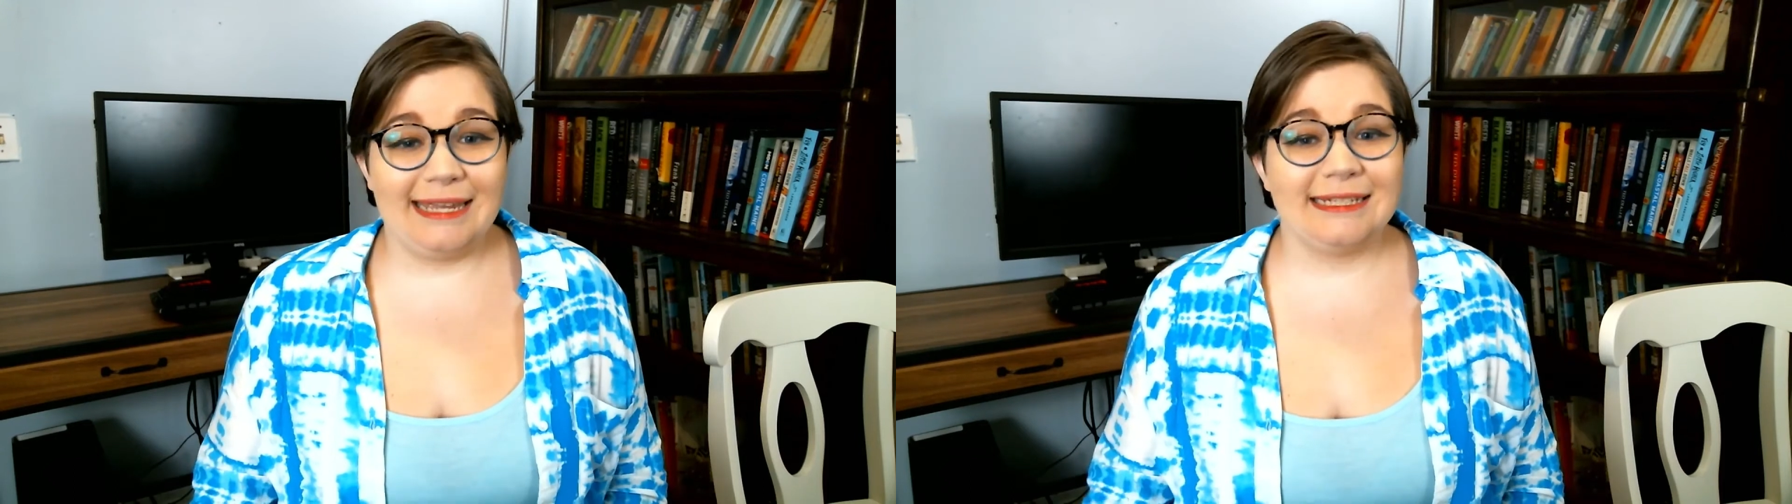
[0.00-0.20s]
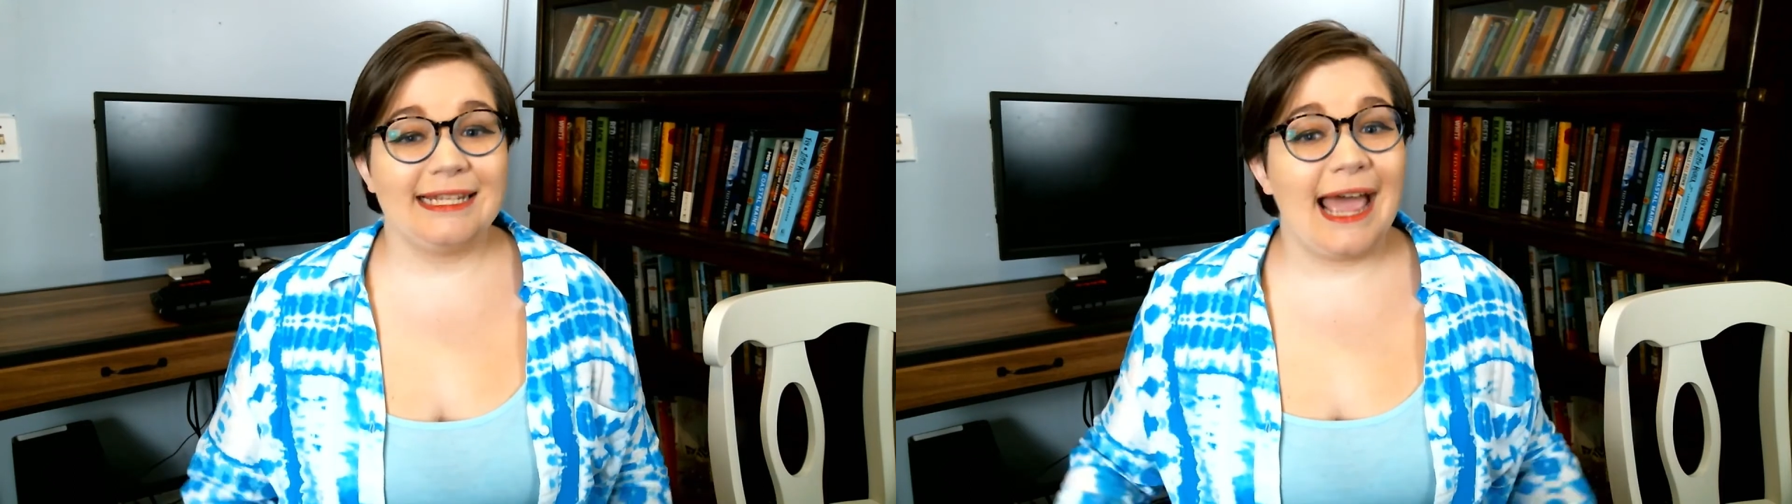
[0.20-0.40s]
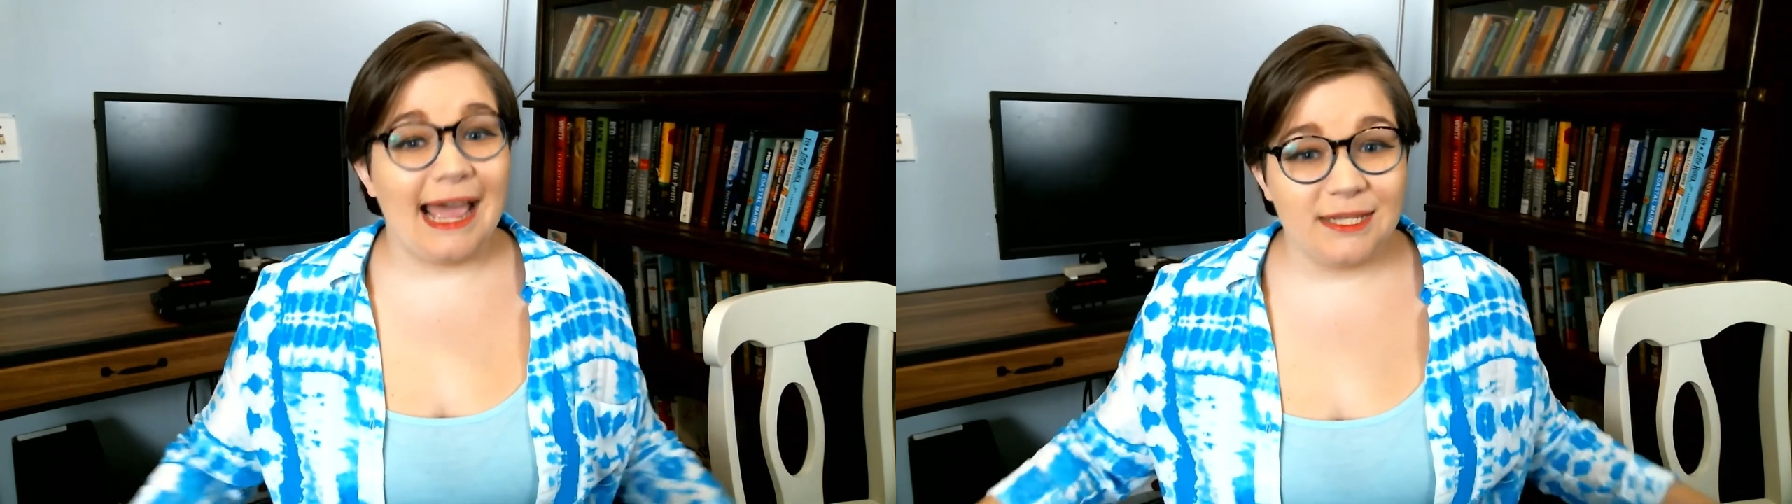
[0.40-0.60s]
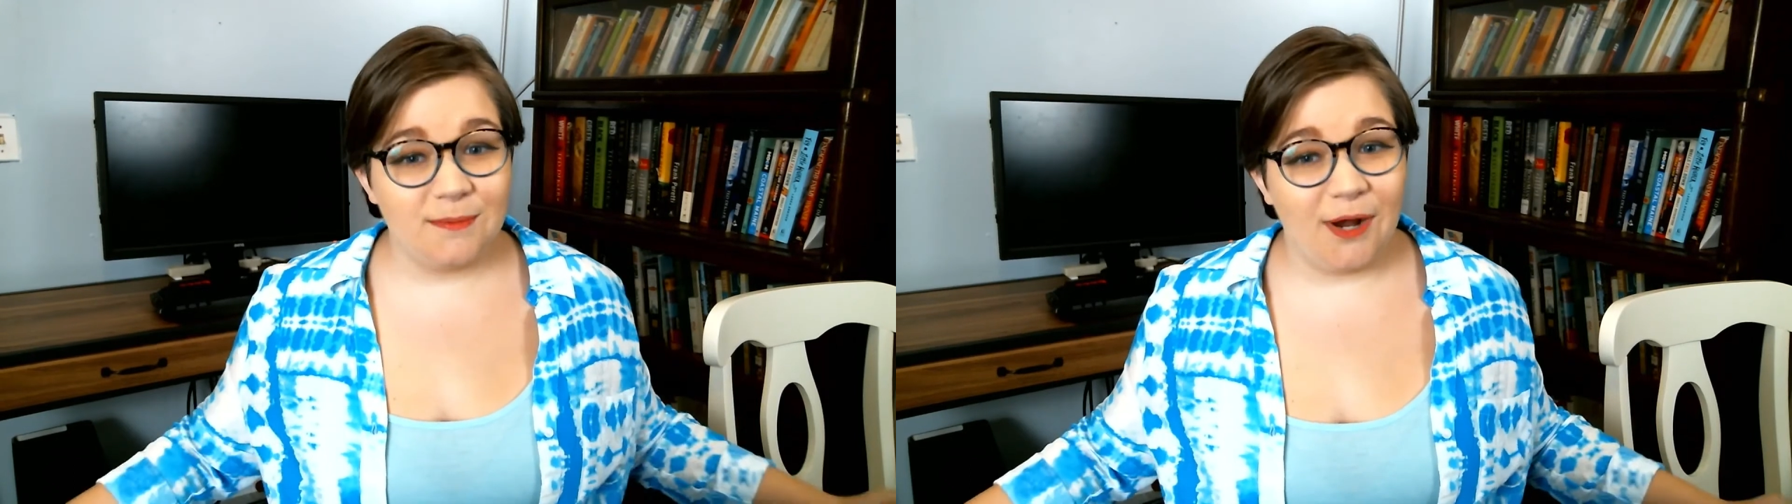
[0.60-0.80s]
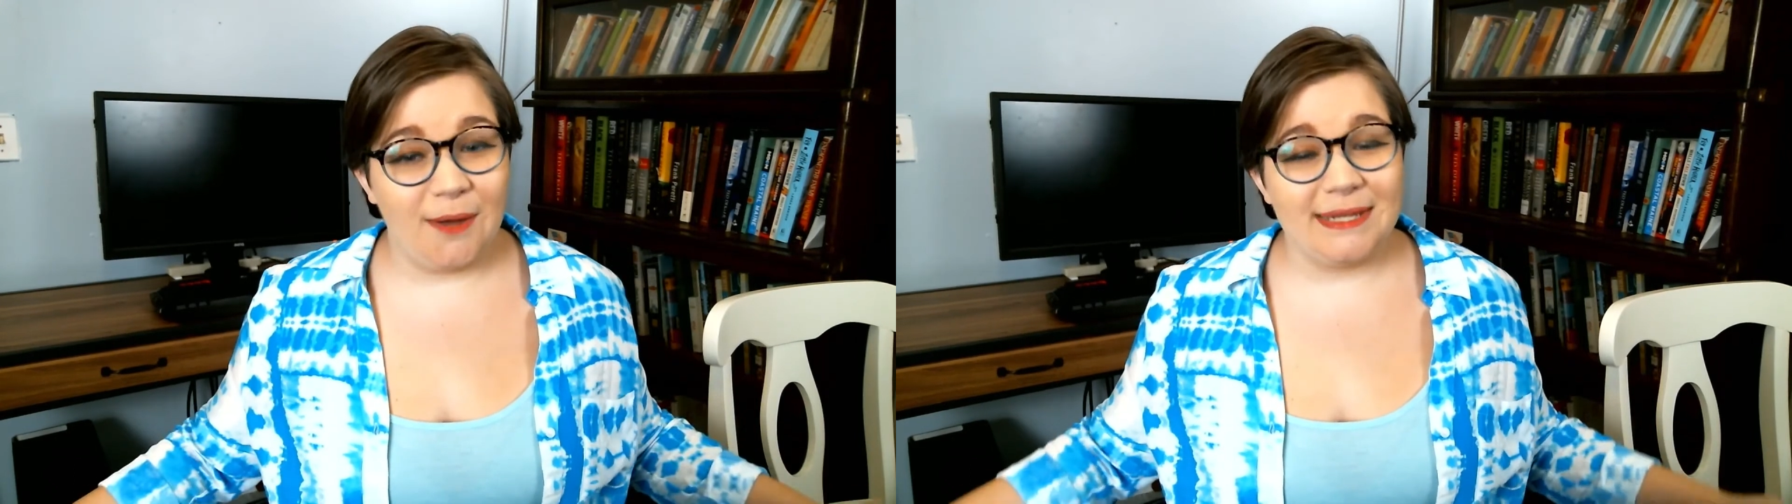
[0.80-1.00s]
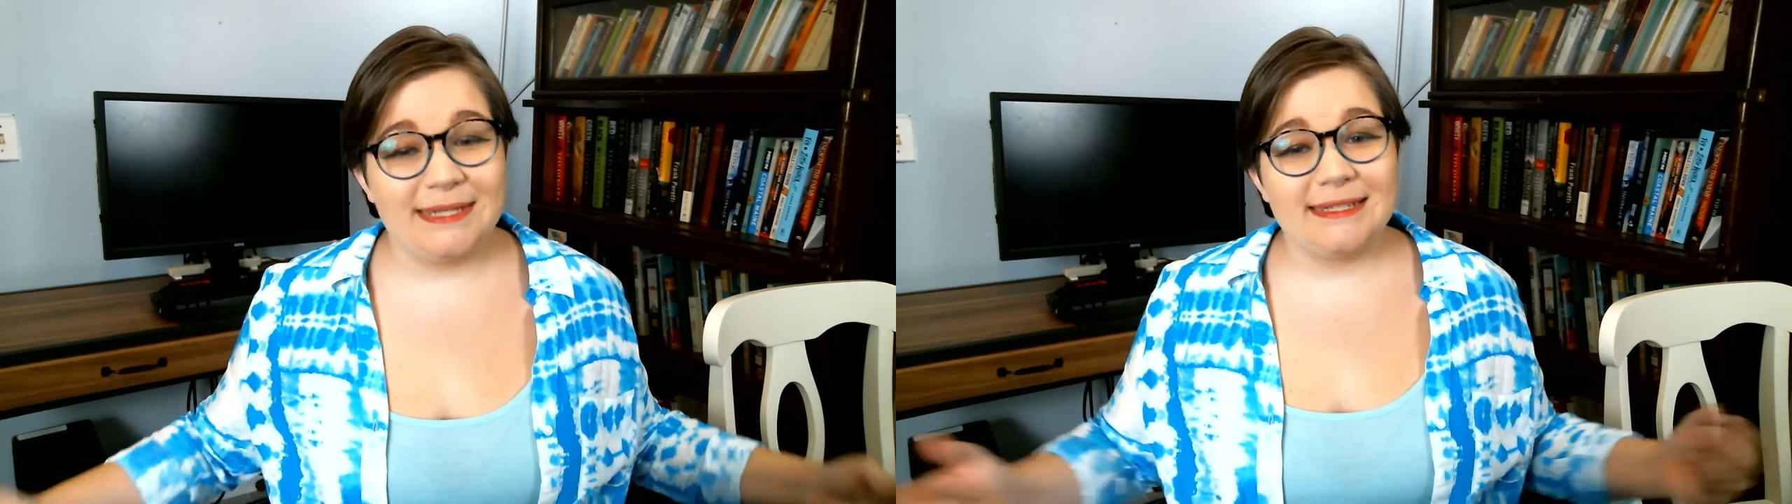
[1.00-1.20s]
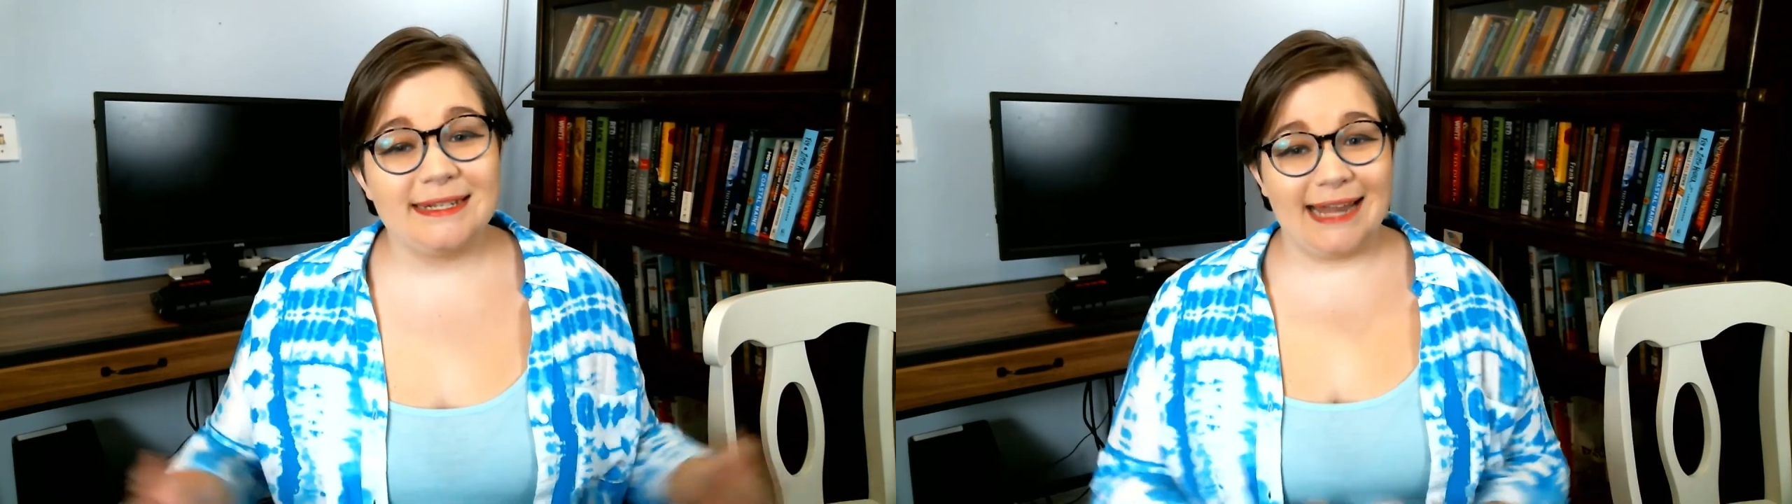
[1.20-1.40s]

And as promised,